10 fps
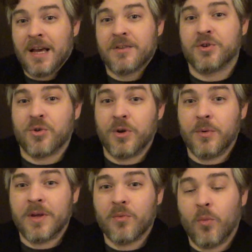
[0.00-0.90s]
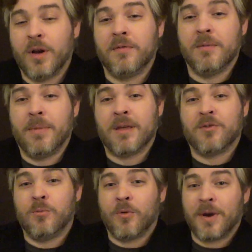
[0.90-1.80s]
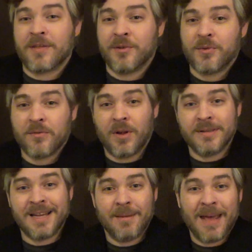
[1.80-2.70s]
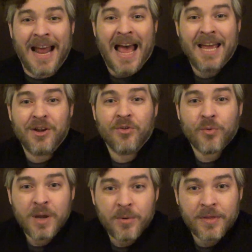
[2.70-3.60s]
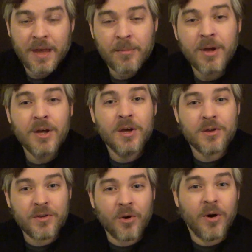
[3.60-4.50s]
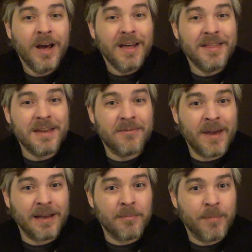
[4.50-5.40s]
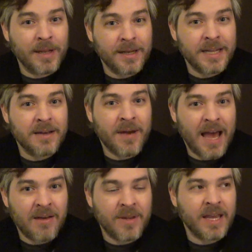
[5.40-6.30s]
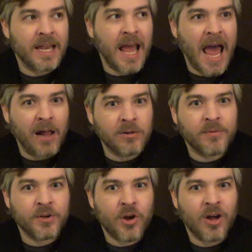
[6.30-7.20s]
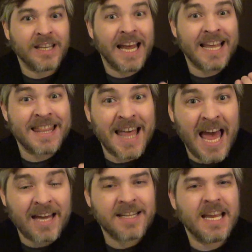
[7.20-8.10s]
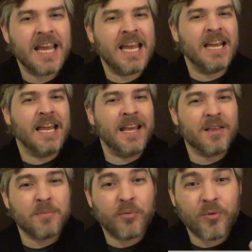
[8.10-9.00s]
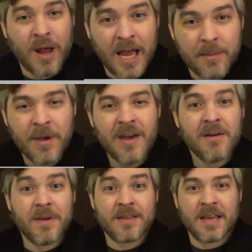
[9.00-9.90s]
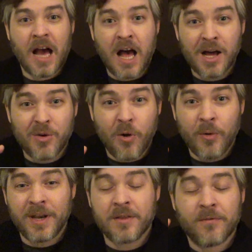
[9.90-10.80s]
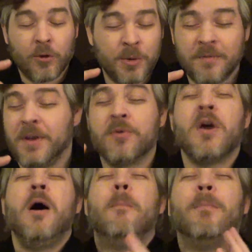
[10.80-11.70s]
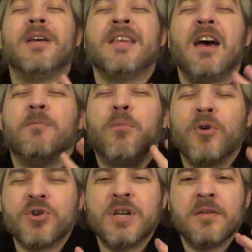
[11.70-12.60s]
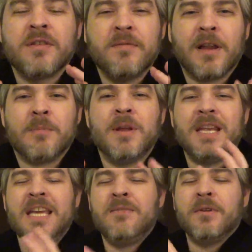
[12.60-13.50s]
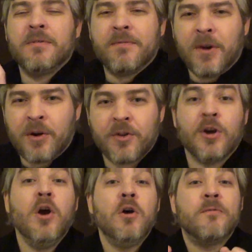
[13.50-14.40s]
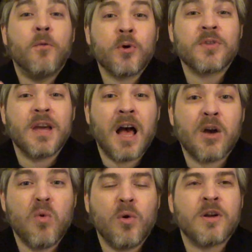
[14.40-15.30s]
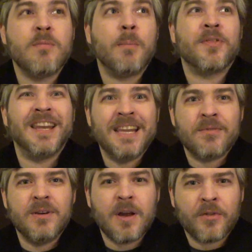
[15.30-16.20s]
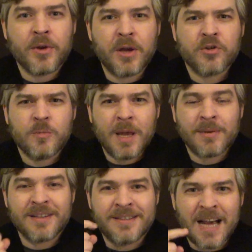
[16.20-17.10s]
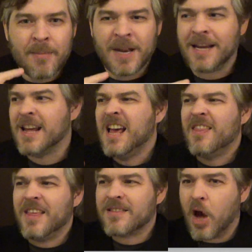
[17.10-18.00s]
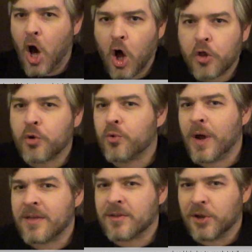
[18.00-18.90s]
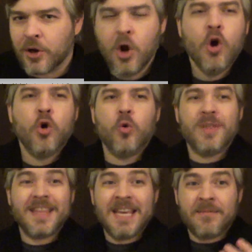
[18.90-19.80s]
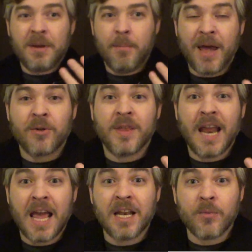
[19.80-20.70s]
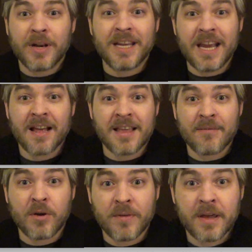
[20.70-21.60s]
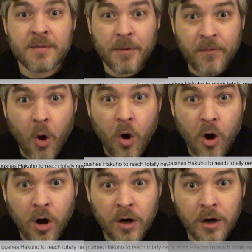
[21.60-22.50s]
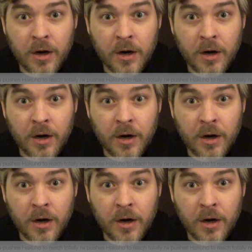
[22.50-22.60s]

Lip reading: Asa Shoryu is one of the best sumo wrestlers of all time, and I agree with them. So, the availability of having an alpha dog like that in his prime, facing Hakuho in his formative years, must have pushed his development even farther, forcing Hakuho to come up with an even another gear to be able to dominate this other wrestler, who is even better than anyone he has ever faced before.